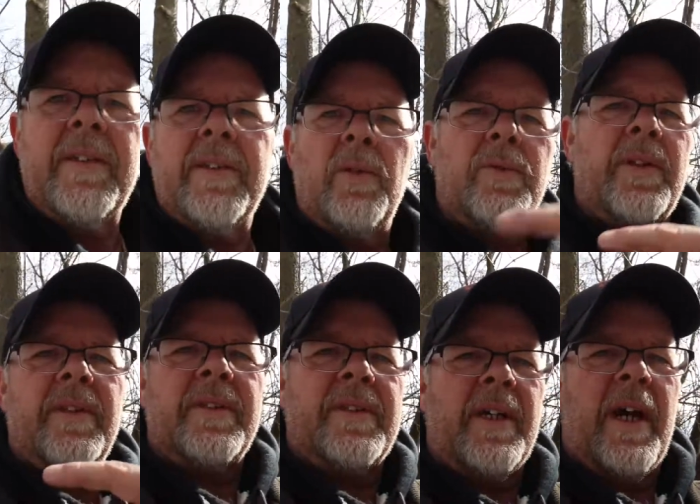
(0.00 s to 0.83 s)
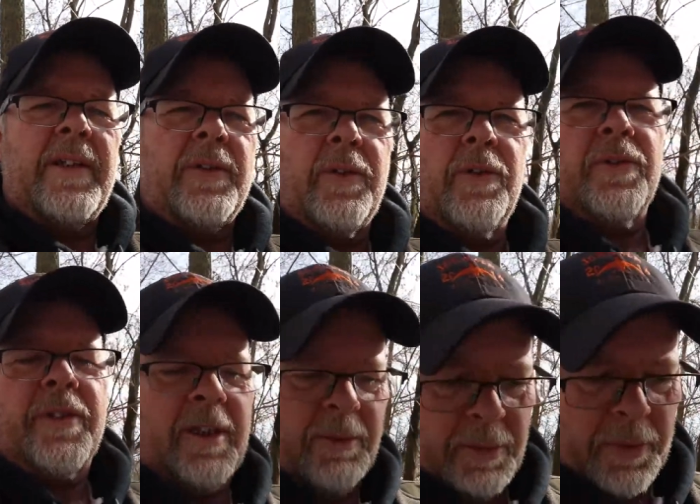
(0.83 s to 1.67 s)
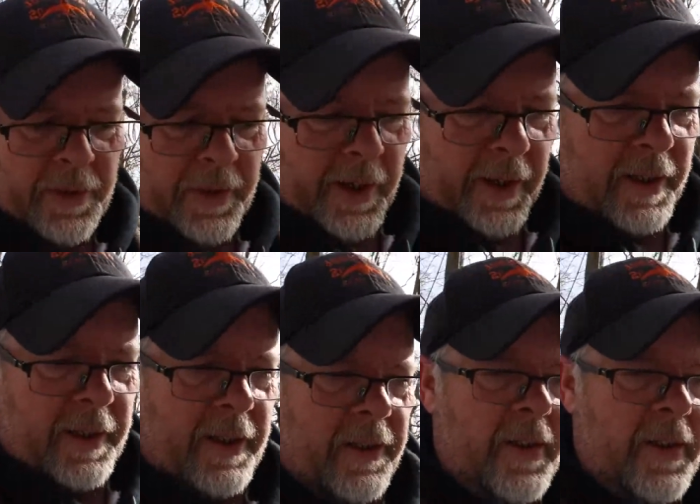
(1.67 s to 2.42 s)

is out to the side, so you'll see me periodically